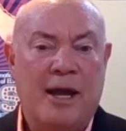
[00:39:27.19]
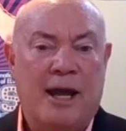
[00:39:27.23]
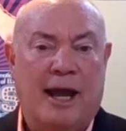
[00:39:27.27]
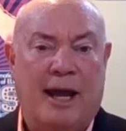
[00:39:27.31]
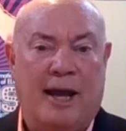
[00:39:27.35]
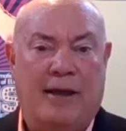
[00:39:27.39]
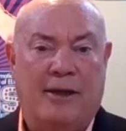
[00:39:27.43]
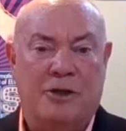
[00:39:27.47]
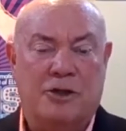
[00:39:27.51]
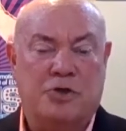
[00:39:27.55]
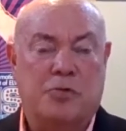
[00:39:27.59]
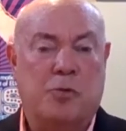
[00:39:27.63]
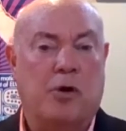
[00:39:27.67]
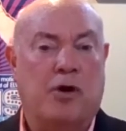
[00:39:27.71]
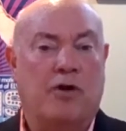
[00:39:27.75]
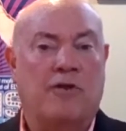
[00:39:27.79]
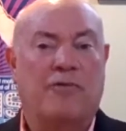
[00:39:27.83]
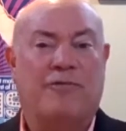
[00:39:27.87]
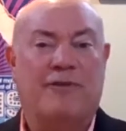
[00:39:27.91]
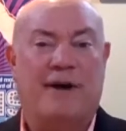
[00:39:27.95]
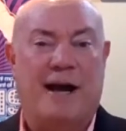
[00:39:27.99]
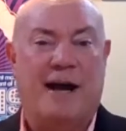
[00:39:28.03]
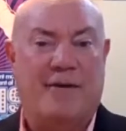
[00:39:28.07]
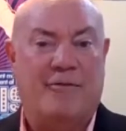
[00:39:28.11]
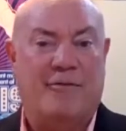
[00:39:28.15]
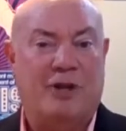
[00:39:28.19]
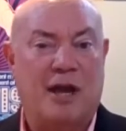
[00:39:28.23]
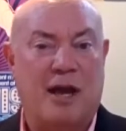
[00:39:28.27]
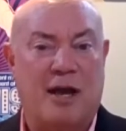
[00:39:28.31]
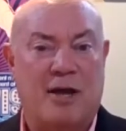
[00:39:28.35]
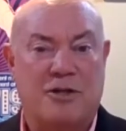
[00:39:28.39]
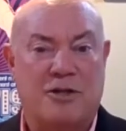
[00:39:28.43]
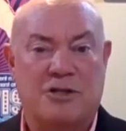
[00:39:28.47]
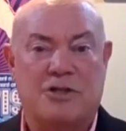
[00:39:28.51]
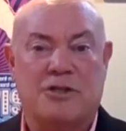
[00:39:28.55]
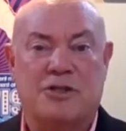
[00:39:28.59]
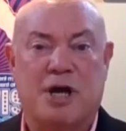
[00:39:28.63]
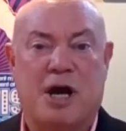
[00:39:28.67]
and it's worth five
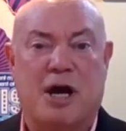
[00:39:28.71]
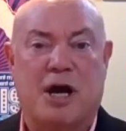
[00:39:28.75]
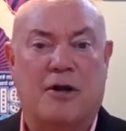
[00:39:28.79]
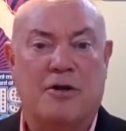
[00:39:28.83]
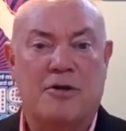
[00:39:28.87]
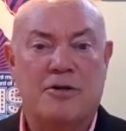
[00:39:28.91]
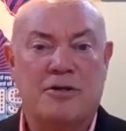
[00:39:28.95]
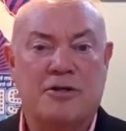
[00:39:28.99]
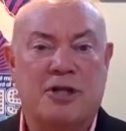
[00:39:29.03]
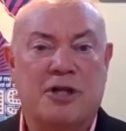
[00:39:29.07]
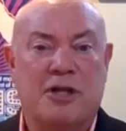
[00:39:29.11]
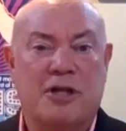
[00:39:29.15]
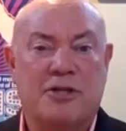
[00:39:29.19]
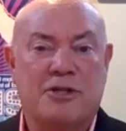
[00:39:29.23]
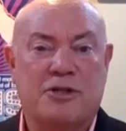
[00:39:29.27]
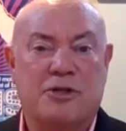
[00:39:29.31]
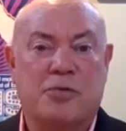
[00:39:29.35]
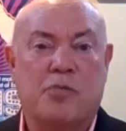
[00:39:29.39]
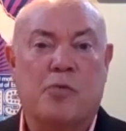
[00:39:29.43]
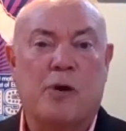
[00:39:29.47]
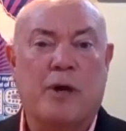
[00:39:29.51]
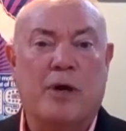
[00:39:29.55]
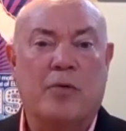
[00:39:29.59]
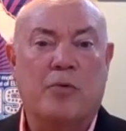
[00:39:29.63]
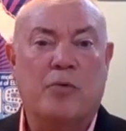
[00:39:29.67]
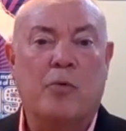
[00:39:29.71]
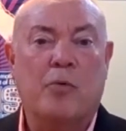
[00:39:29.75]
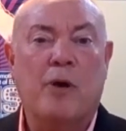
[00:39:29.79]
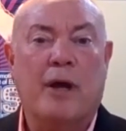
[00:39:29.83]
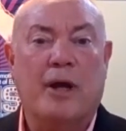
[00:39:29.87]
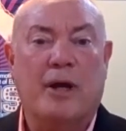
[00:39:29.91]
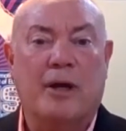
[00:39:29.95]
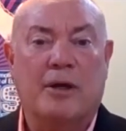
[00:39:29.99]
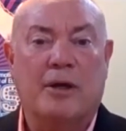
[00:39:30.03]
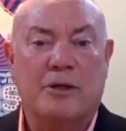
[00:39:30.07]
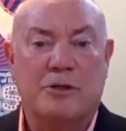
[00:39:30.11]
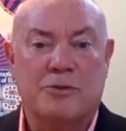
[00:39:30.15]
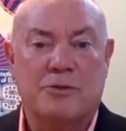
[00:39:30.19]
thousand dollars, then it's a
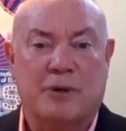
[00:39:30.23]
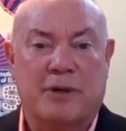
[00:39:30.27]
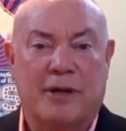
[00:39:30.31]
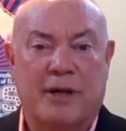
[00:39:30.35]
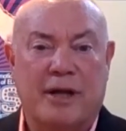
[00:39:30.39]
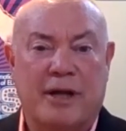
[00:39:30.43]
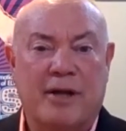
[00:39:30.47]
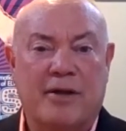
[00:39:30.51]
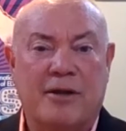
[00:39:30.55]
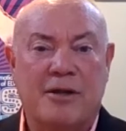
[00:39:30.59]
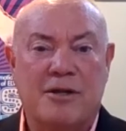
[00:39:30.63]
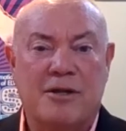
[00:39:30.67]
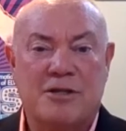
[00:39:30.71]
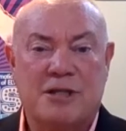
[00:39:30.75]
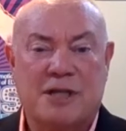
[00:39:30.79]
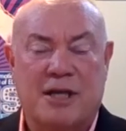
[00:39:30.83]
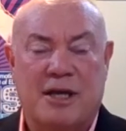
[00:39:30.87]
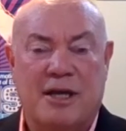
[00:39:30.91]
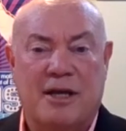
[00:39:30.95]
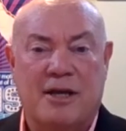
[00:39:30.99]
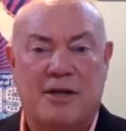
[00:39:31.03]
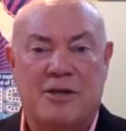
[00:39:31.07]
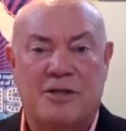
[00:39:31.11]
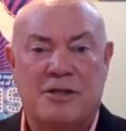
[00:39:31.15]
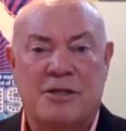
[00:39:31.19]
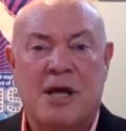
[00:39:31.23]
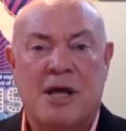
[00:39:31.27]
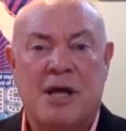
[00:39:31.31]
win-win because we're getting these kids